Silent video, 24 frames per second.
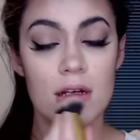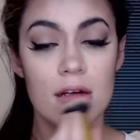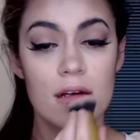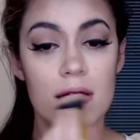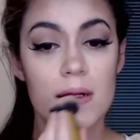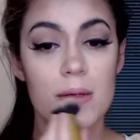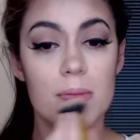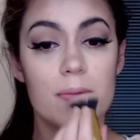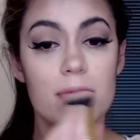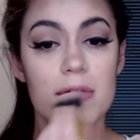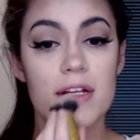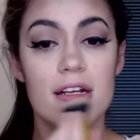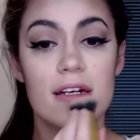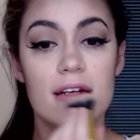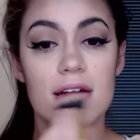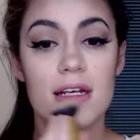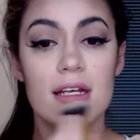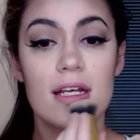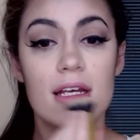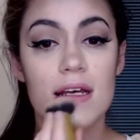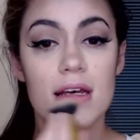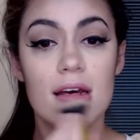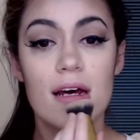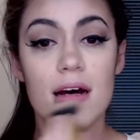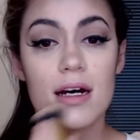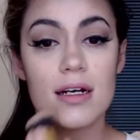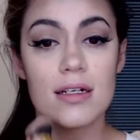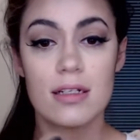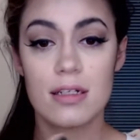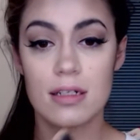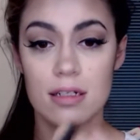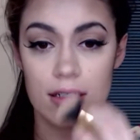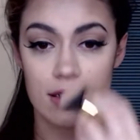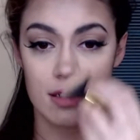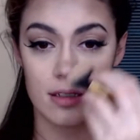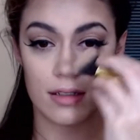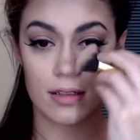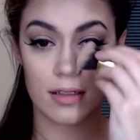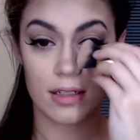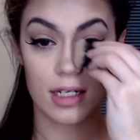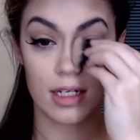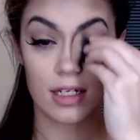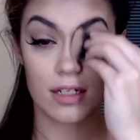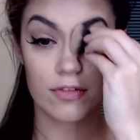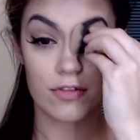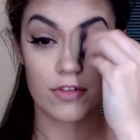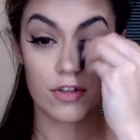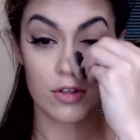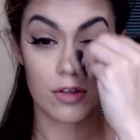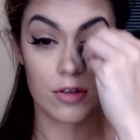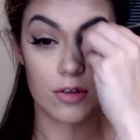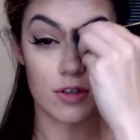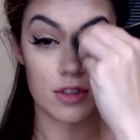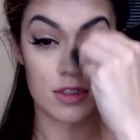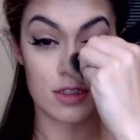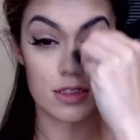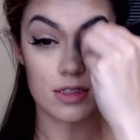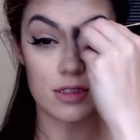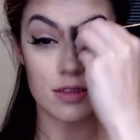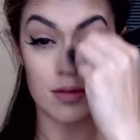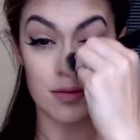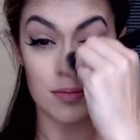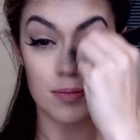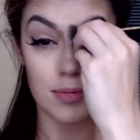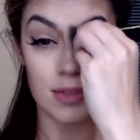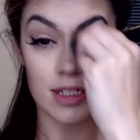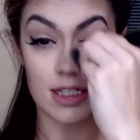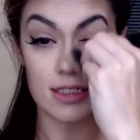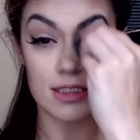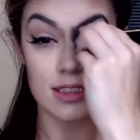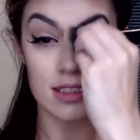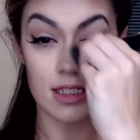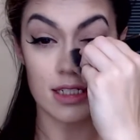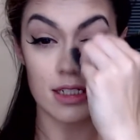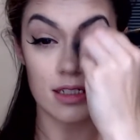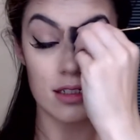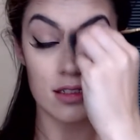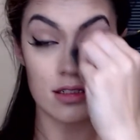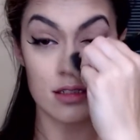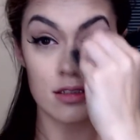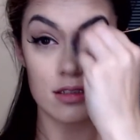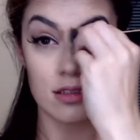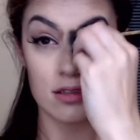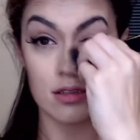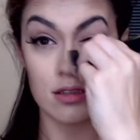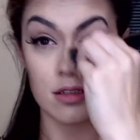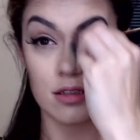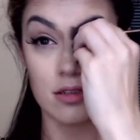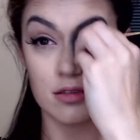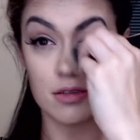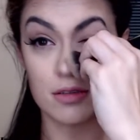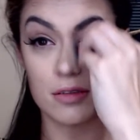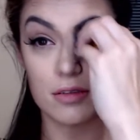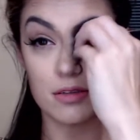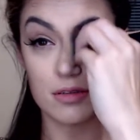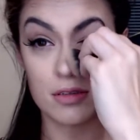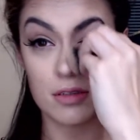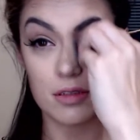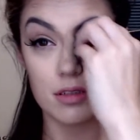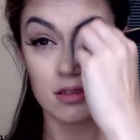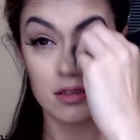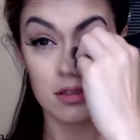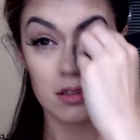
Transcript: And blending here, and of course blending the nose.